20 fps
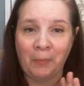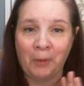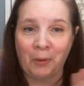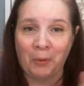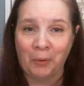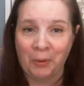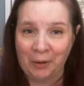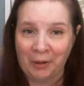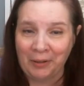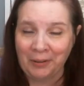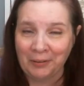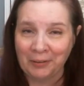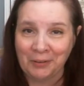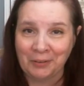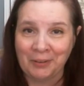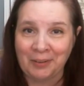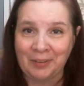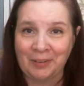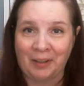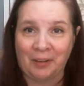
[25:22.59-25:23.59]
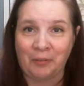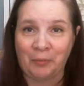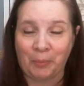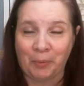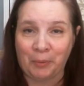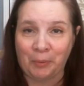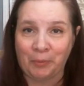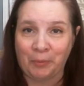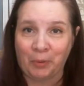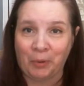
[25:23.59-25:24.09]
Orioles stuff
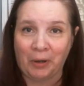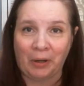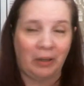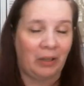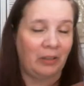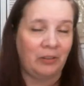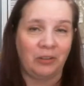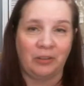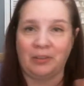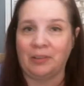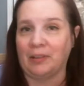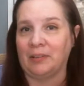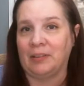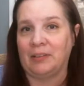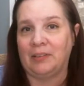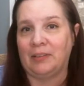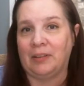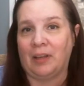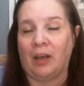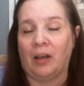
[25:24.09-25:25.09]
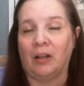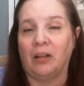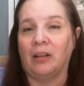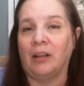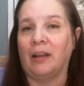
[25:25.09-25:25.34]
before, and it just doesn't sell.